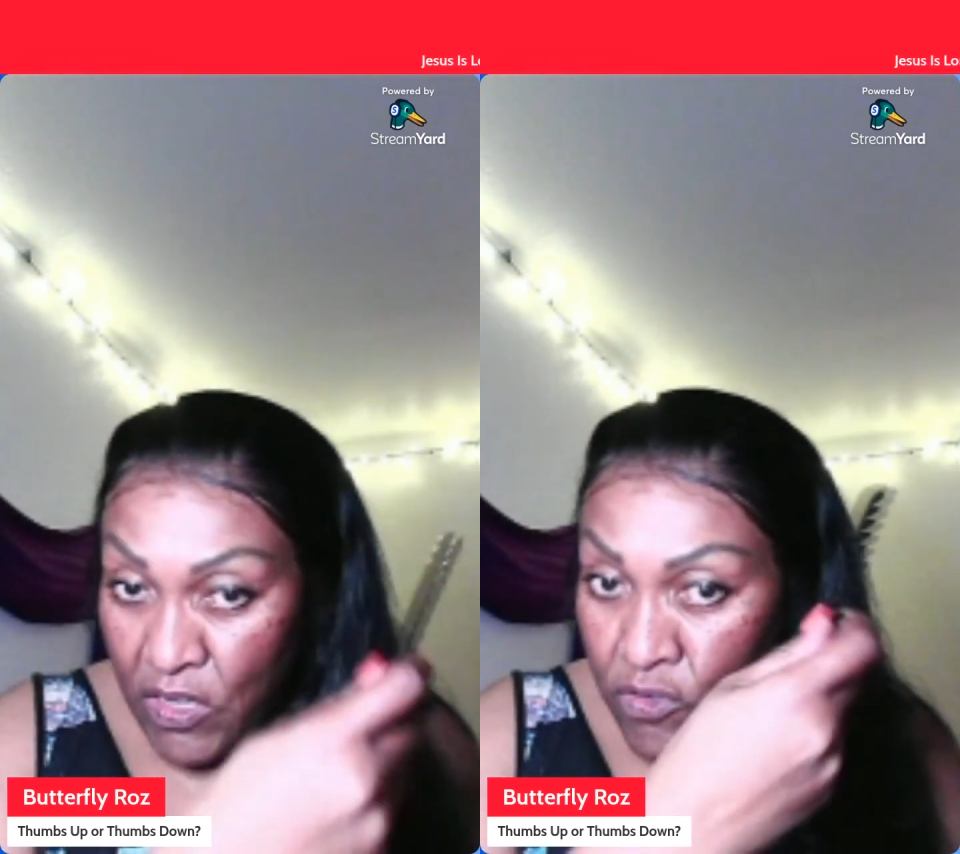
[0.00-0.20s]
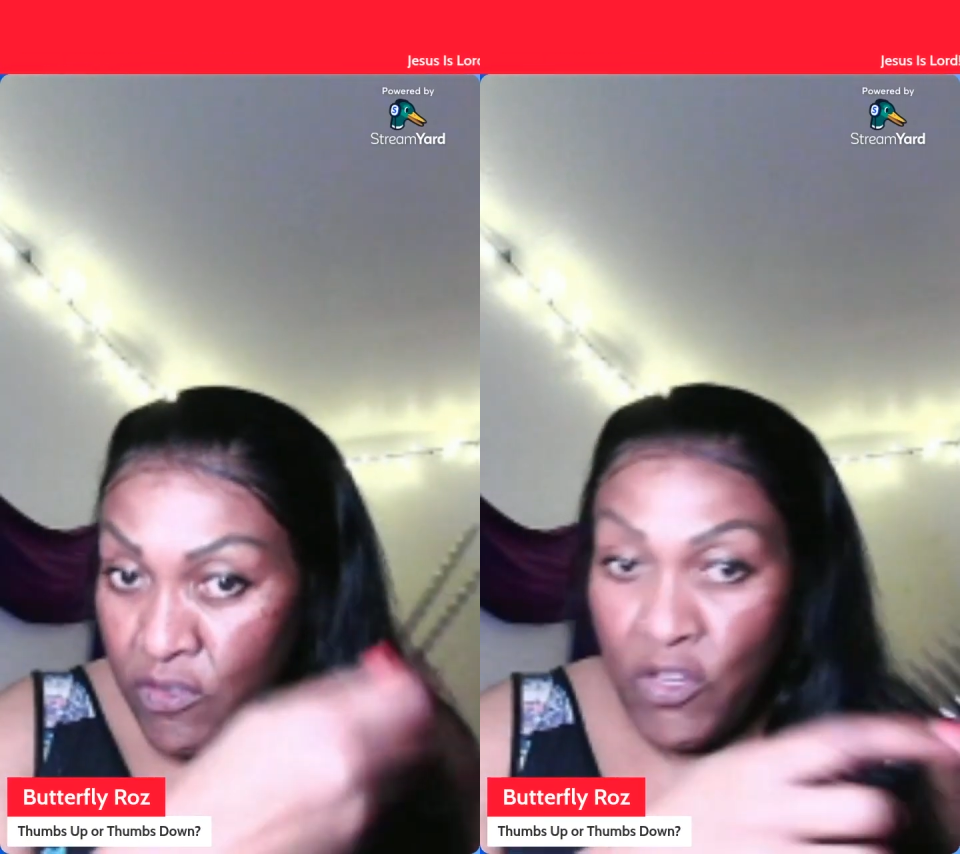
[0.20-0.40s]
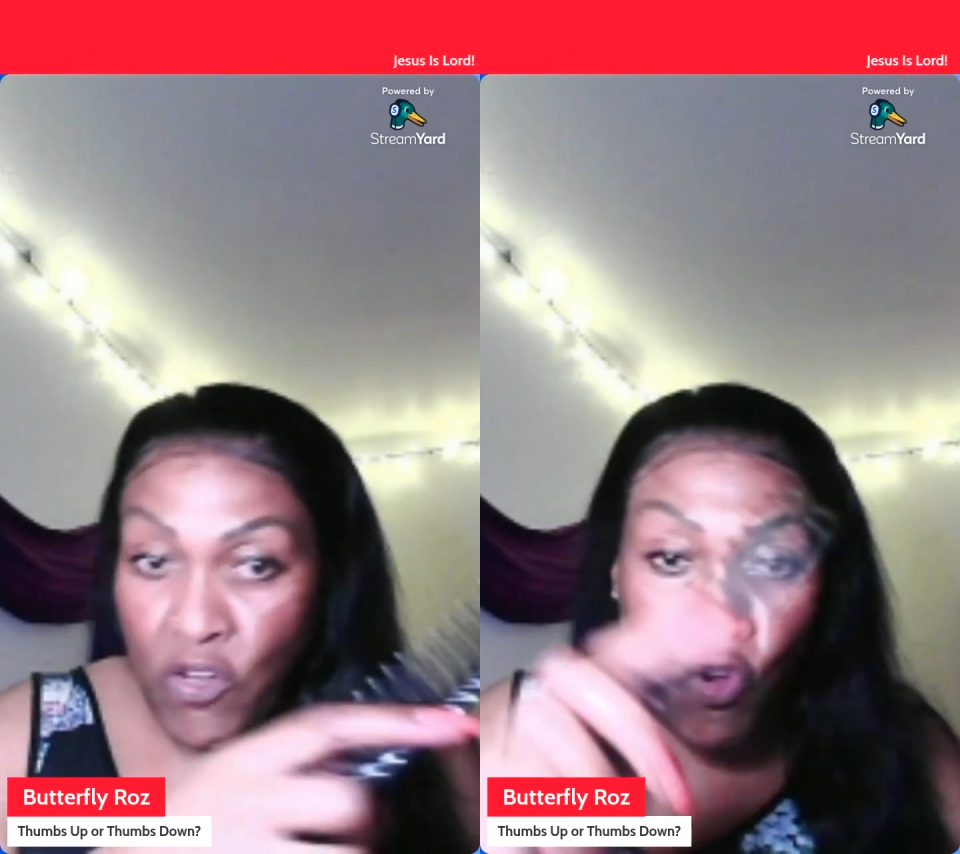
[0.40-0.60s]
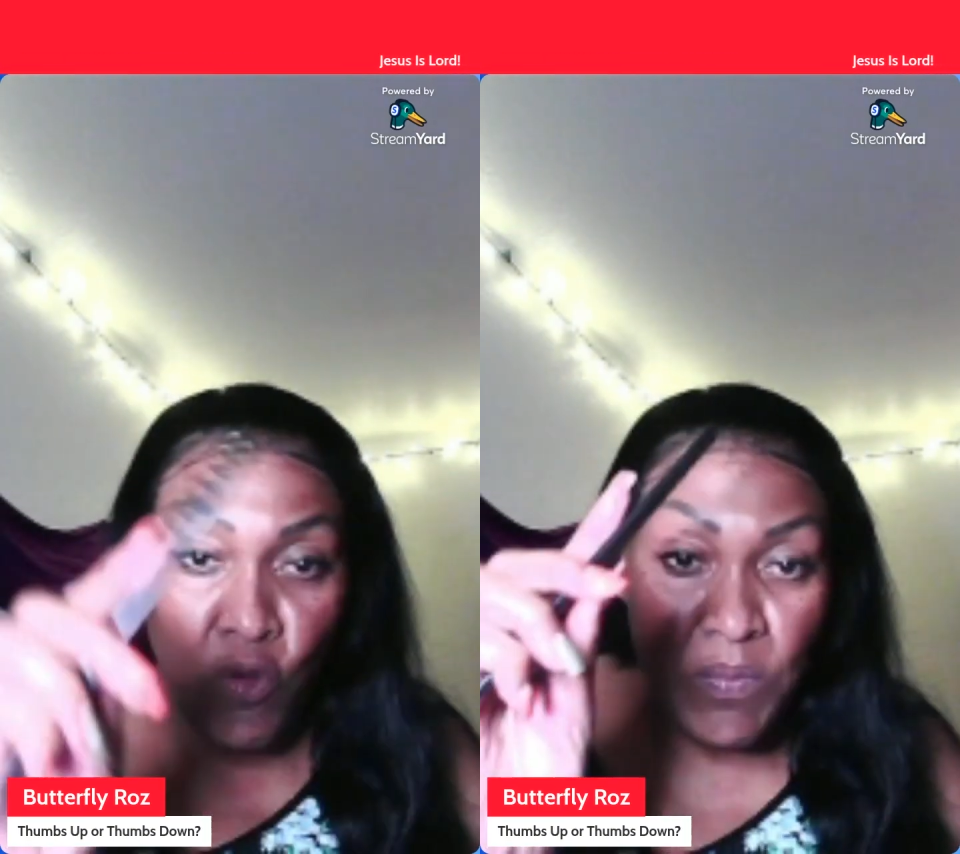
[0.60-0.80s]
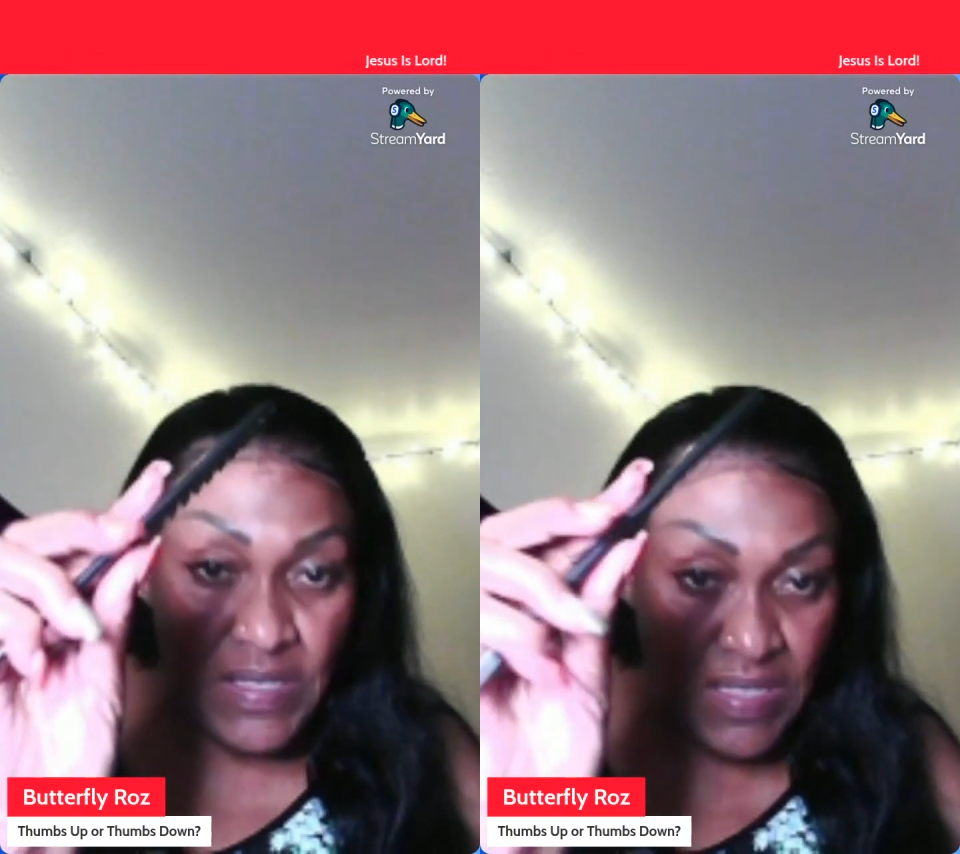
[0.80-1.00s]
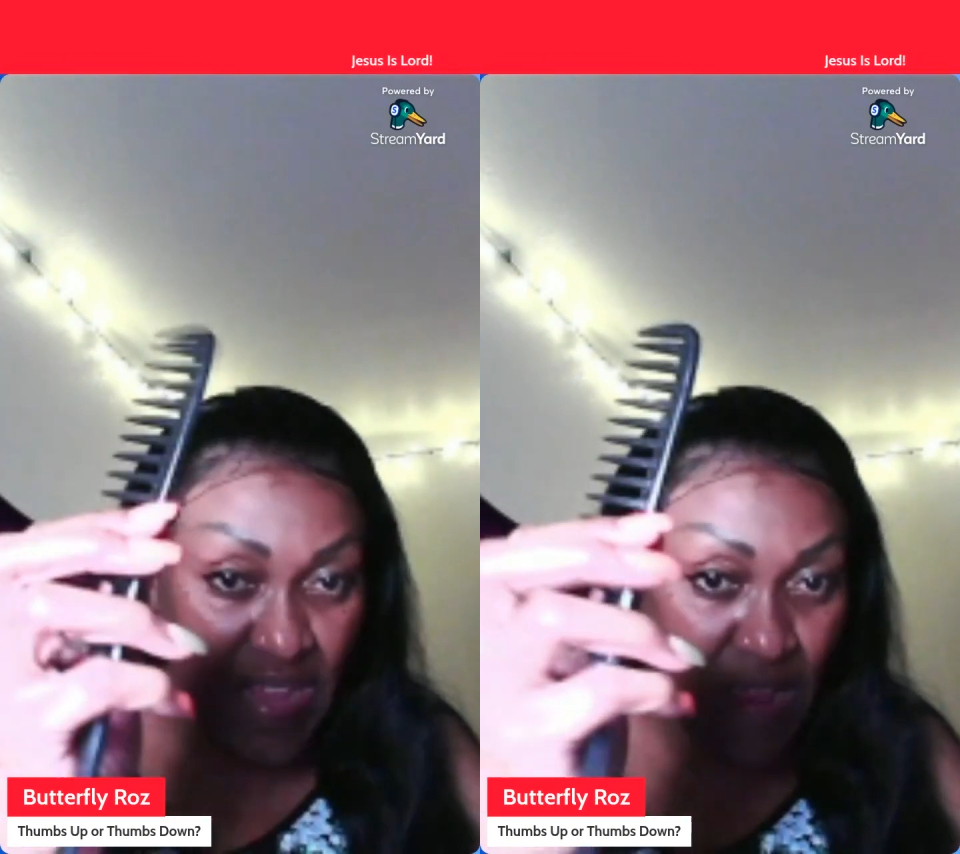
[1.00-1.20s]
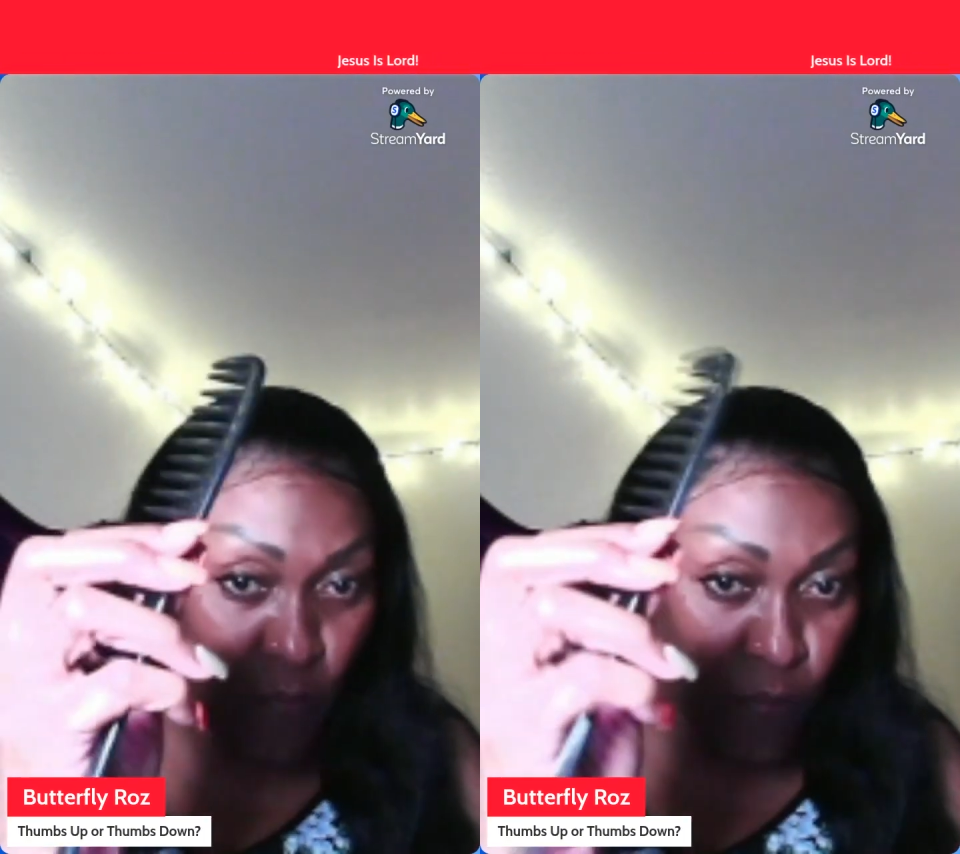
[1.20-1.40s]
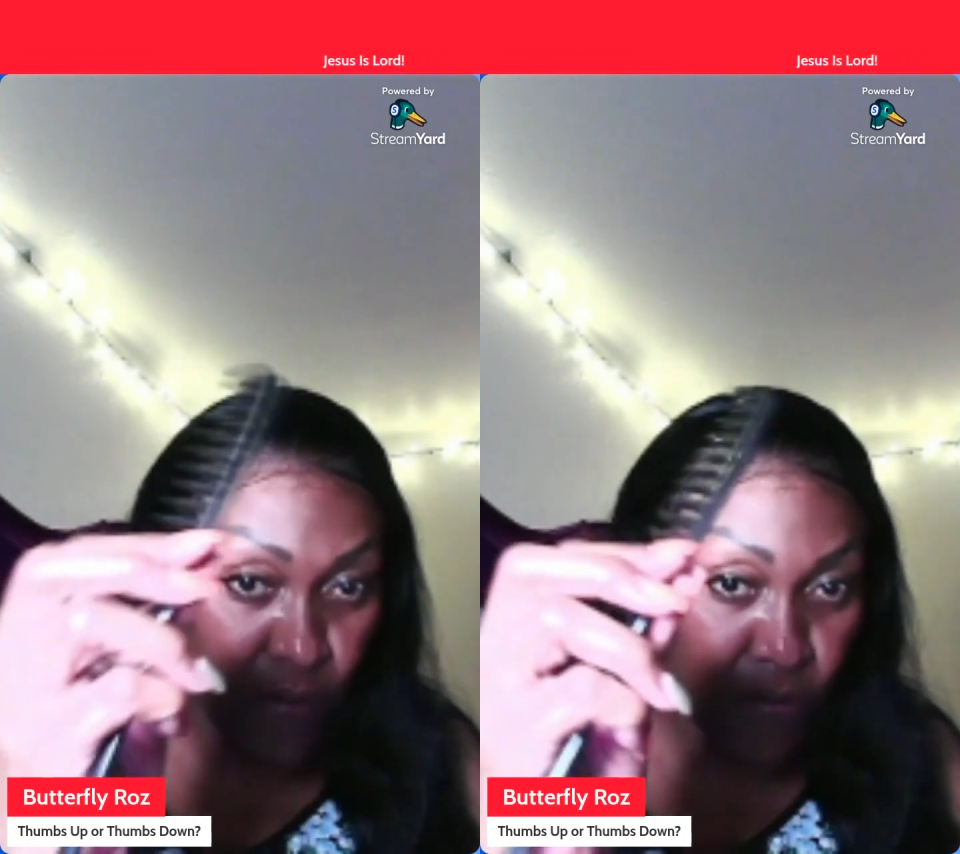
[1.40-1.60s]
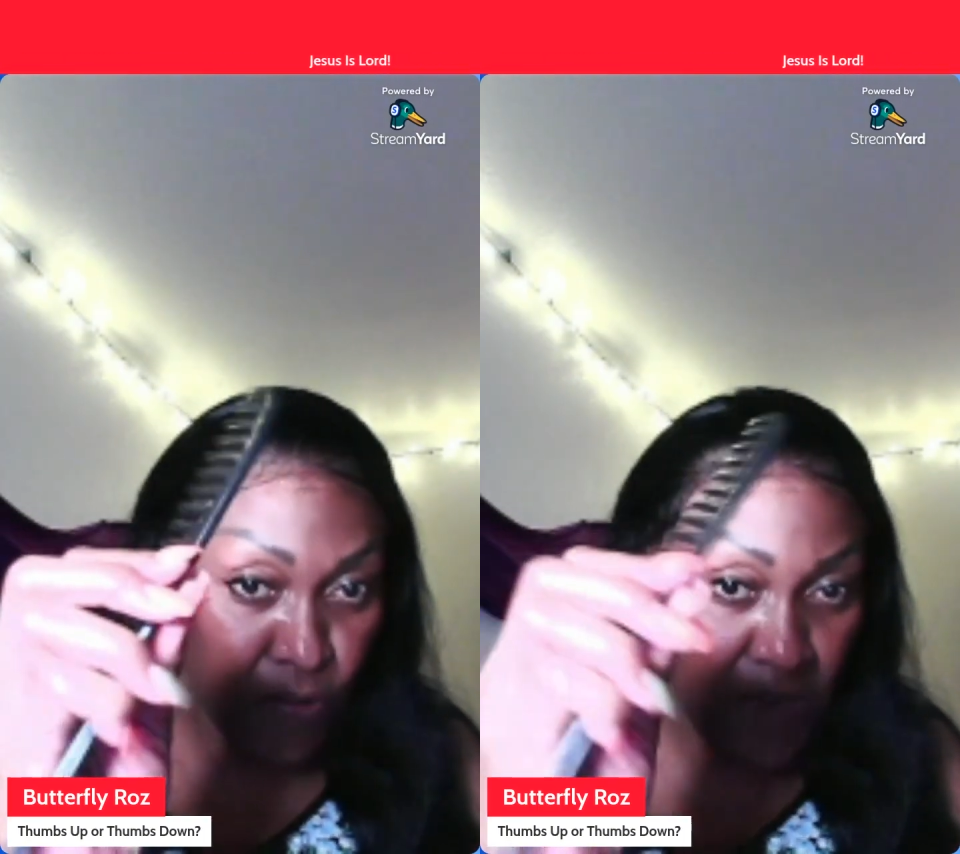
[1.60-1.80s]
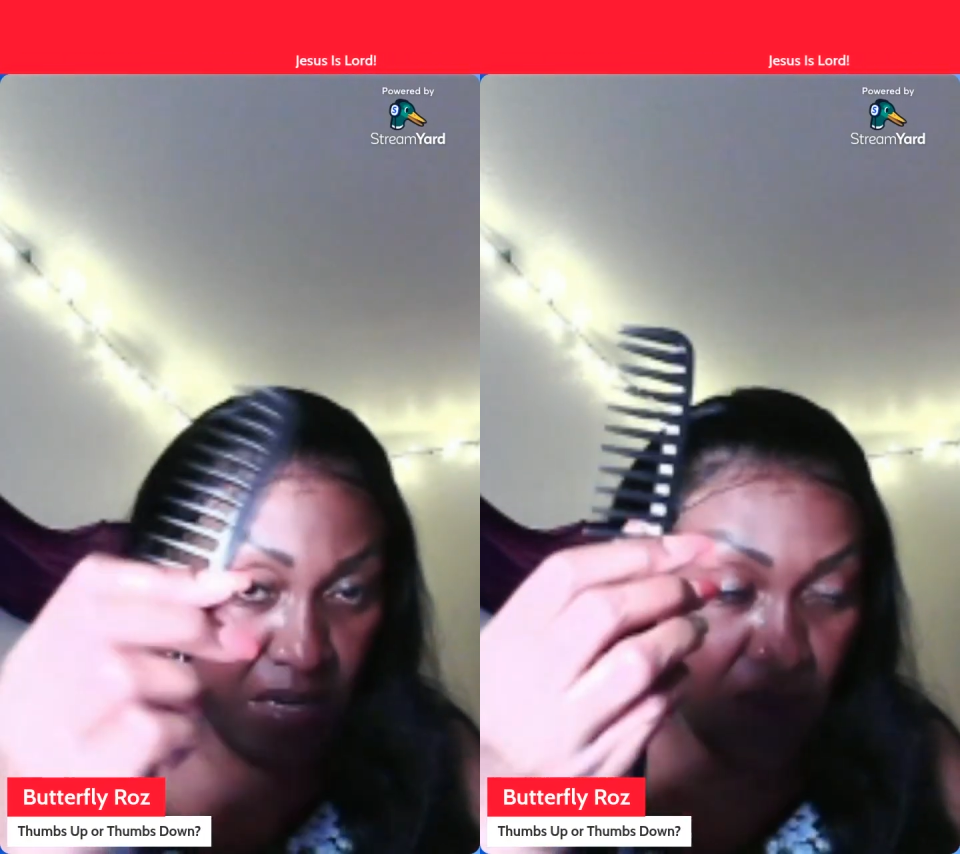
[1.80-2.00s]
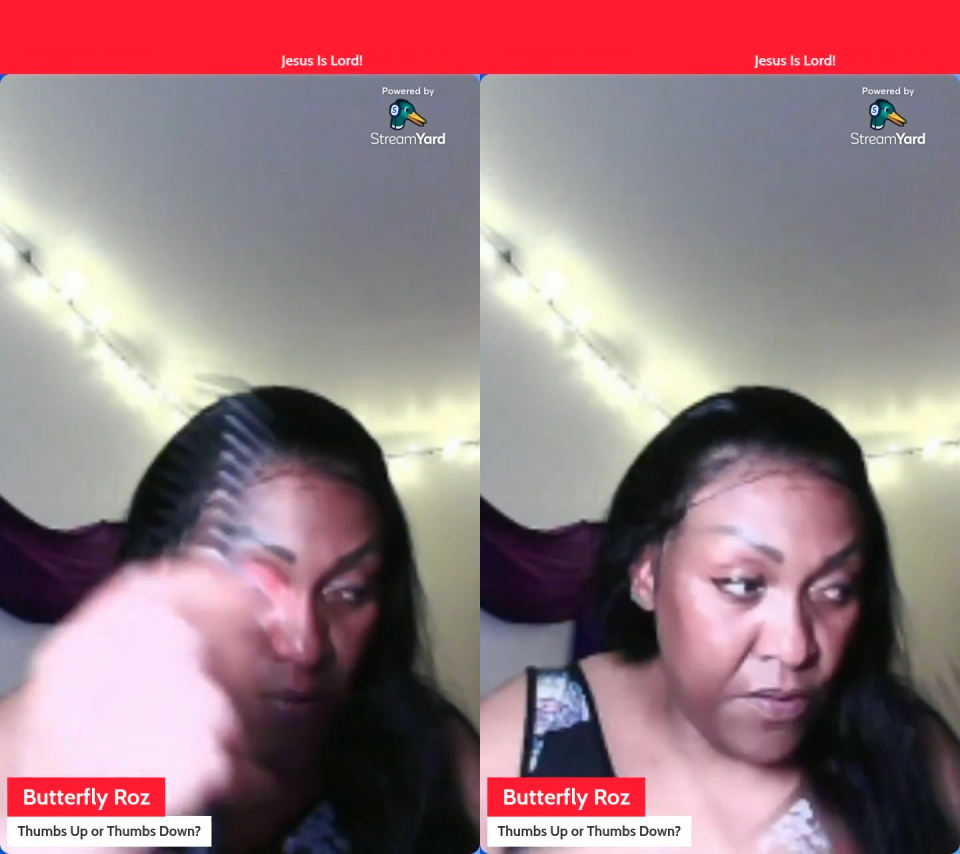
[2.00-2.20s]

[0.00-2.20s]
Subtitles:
comb doesn't have oil on it either.